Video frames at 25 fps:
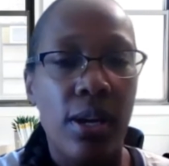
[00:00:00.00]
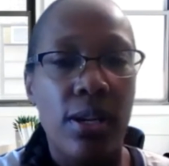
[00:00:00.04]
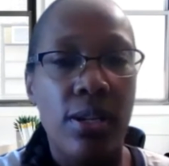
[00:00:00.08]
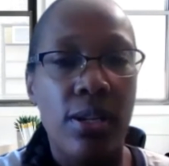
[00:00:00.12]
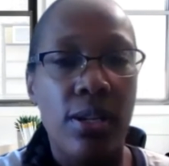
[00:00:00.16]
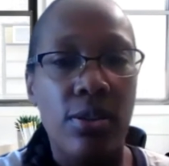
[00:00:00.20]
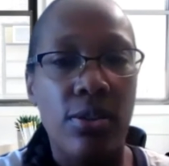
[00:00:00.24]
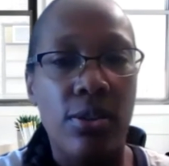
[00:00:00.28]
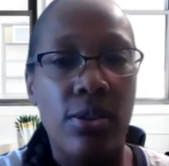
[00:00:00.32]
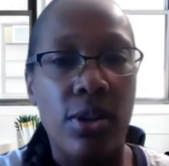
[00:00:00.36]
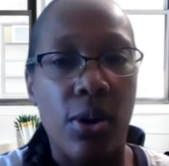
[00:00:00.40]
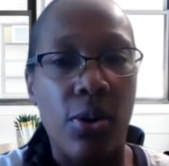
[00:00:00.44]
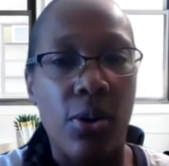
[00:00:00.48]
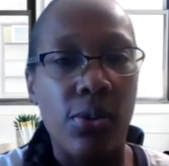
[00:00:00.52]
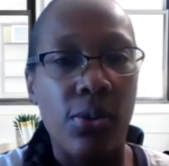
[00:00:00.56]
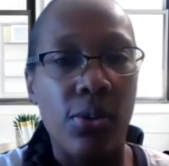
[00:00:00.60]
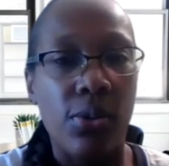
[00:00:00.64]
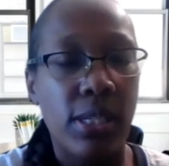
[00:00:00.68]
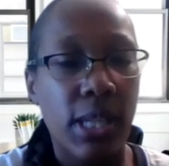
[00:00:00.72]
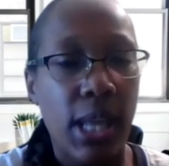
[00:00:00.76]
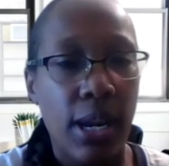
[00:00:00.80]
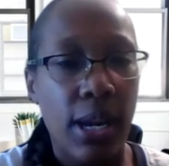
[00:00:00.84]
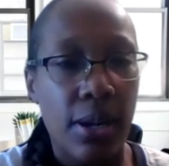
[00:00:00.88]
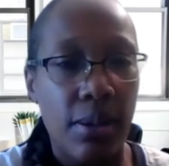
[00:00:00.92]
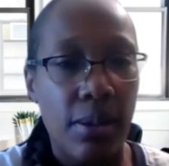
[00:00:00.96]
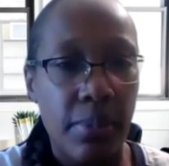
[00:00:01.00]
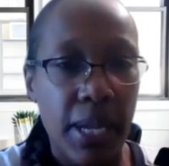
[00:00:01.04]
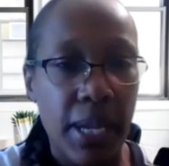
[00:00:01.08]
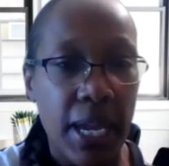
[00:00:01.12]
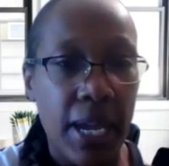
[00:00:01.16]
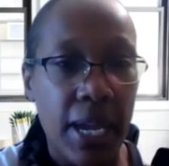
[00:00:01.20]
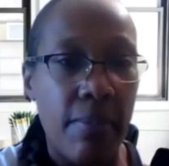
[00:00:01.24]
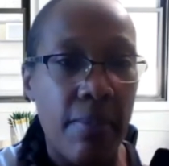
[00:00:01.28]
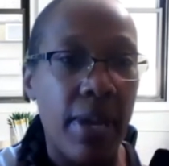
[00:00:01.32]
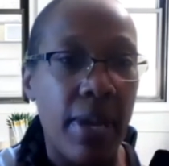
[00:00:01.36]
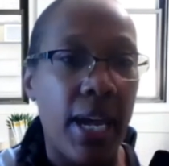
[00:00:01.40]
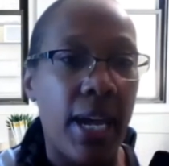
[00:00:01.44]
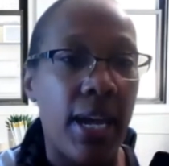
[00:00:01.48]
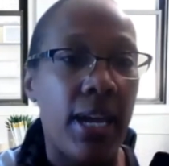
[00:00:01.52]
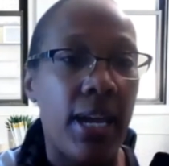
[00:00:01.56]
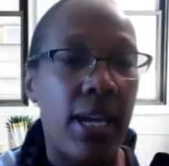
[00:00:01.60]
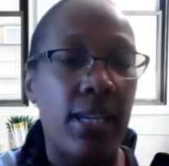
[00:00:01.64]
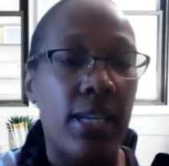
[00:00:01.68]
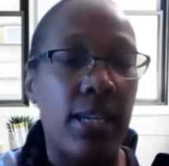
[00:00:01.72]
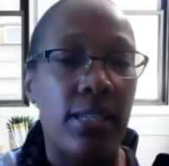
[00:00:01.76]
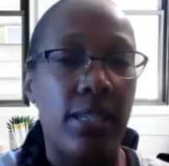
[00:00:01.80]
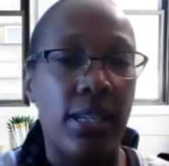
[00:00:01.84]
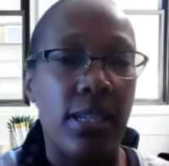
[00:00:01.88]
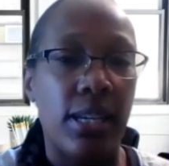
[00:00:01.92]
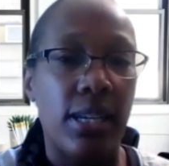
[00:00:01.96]
you know set up
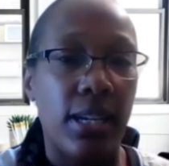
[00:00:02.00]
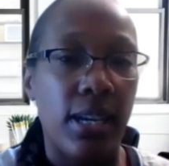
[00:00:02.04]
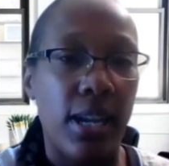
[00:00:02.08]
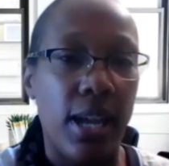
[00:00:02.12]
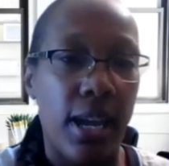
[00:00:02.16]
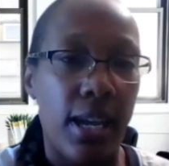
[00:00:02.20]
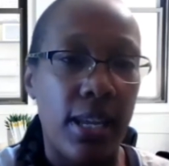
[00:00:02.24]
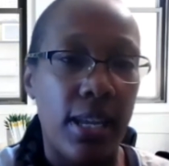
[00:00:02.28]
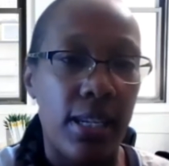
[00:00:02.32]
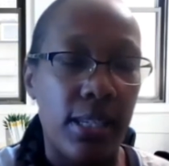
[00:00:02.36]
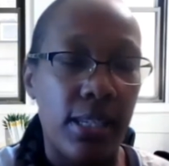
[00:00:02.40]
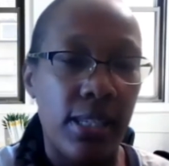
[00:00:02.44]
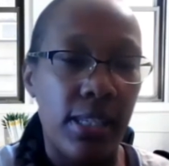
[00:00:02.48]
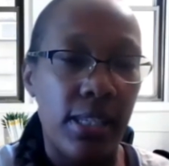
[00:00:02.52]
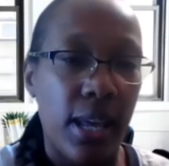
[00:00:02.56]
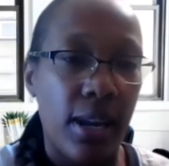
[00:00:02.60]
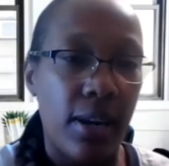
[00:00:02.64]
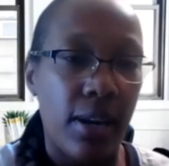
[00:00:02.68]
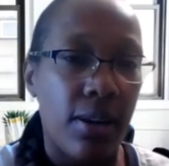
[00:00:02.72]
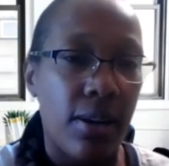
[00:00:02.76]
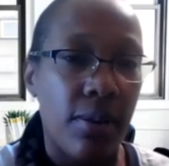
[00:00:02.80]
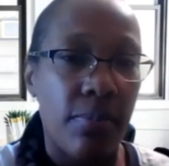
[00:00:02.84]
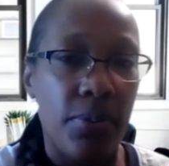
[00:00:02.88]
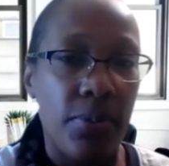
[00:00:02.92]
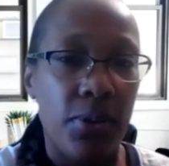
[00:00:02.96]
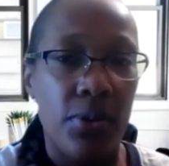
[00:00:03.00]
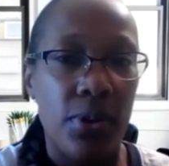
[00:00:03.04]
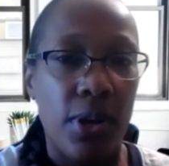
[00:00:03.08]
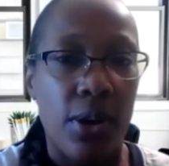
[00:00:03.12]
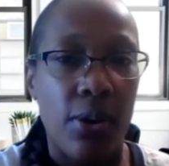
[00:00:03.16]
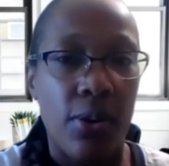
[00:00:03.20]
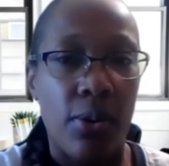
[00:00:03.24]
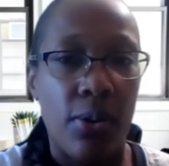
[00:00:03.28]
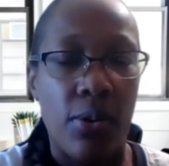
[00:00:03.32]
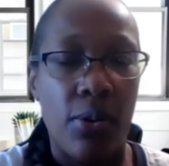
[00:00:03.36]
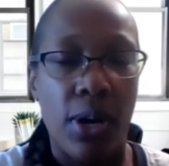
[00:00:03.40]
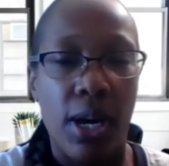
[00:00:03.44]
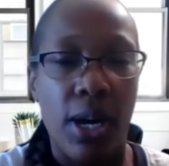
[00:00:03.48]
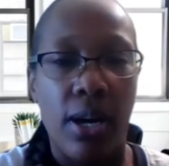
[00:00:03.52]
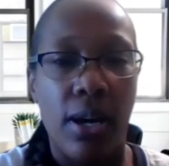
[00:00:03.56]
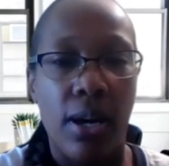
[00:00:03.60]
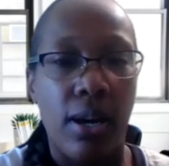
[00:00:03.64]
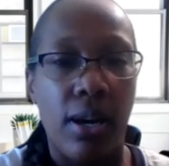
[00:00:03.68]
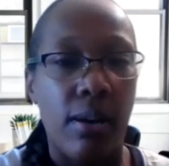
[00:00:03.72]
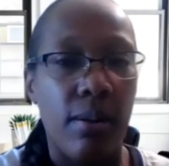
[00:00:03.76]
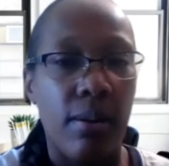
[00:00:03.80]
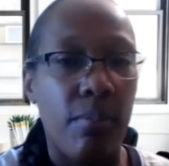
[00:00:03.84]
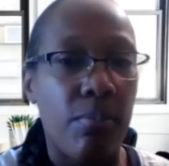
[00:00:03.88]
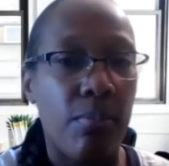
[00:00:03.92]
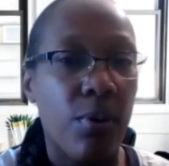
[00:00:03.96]
campaigns and and set up you know
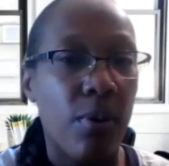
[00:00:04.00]
uh,